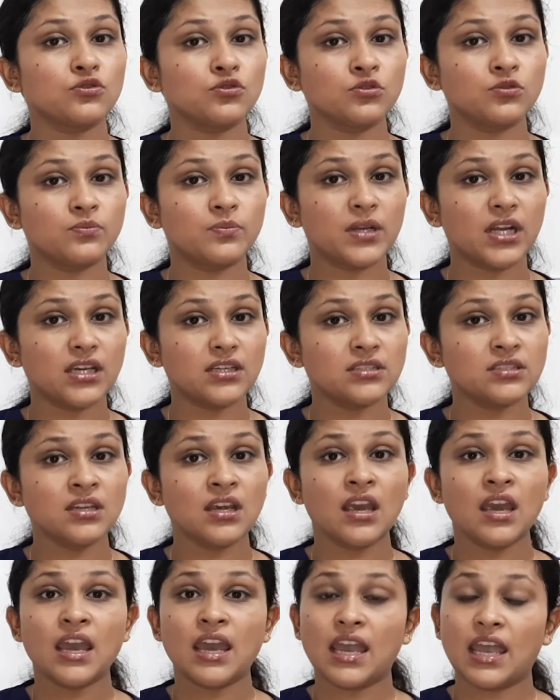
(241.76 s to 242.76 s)
toothbrush
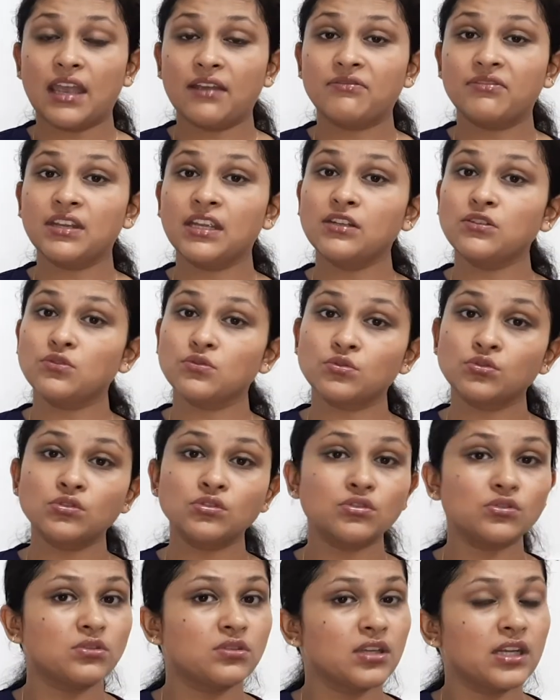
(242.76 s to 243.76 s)
every two
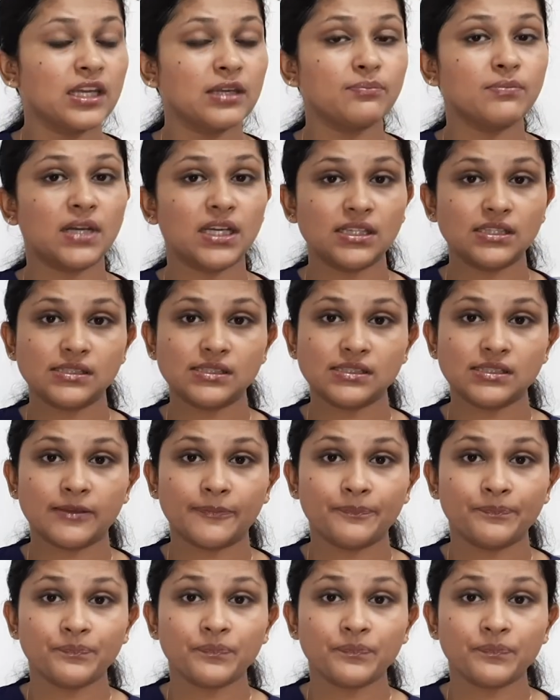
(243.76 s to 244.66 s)
to three months.